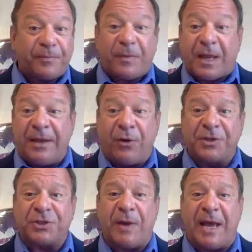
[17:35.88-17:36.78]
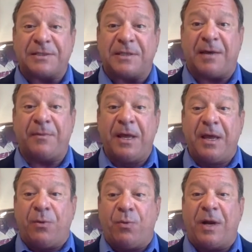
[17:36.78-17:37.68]
and also ask them
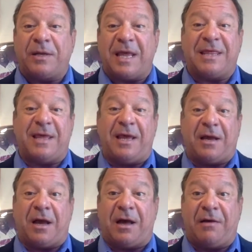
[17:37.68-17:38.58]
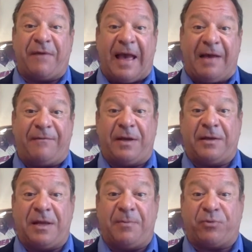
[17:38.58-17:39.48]
what they think of having
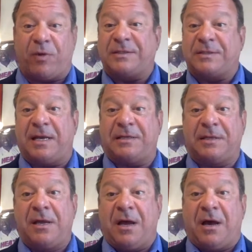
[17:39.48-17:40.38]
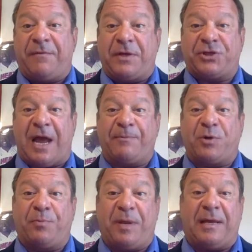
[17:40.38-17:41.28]
the president of the chapter
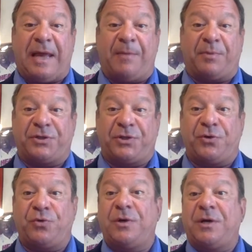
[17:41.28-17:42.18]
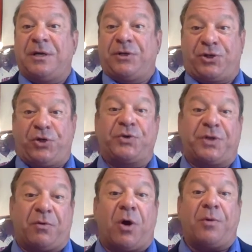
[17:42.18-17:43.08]
being able to choose
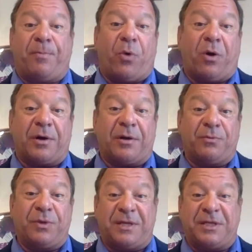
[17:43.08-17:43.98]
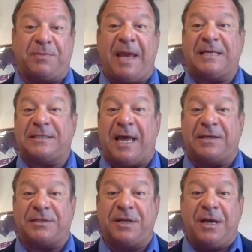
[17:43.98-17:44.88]
their own board. Would this make
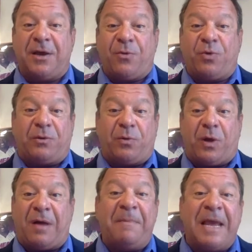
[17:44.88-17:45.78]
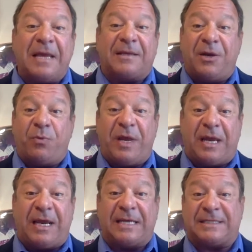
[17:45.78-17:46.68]
sense? Well, immediately we can
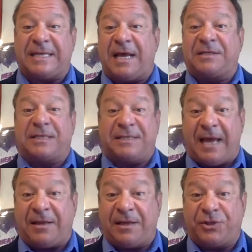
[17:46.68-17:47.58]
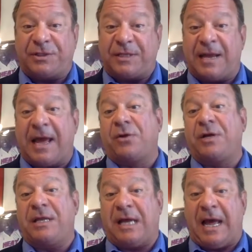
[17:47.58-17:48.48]
get sales intelligence, and not
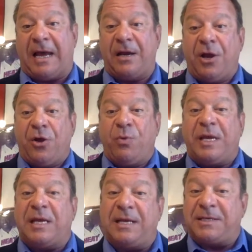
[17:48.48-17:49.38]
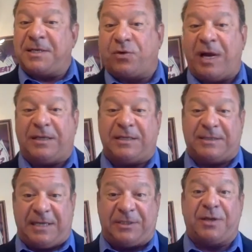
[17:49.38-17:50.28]
only that, we can integrate this
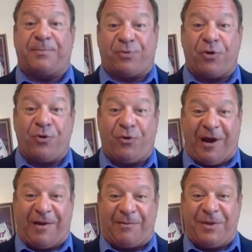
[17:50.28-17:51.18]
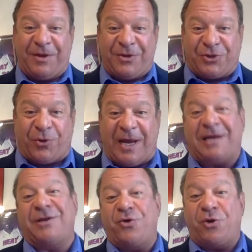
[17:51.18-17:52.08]
into the program. So I
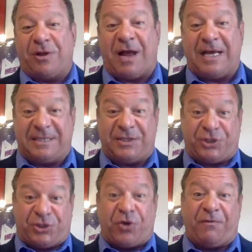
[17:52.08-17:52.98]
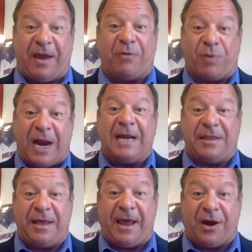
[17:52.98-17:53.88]
could utilize this survey right
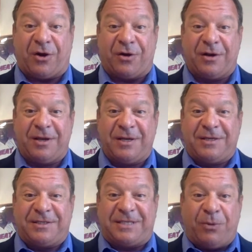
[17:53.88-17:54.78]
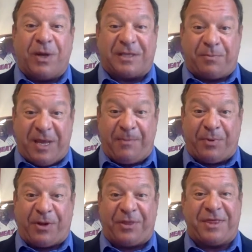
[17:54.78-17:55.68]
there, see what the
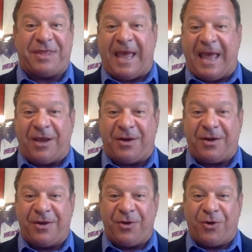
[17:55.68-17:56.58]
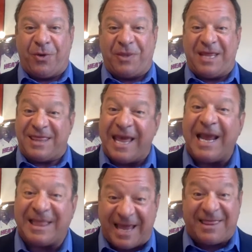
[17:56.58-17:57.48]
people think, or what they
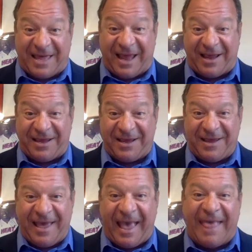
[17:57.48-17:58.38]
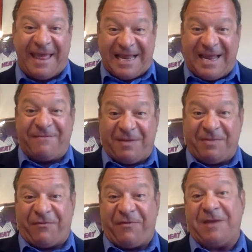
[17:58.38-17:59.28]
think, and then give them
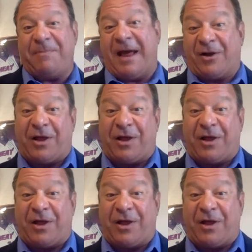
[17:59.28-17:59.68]
the feedback on the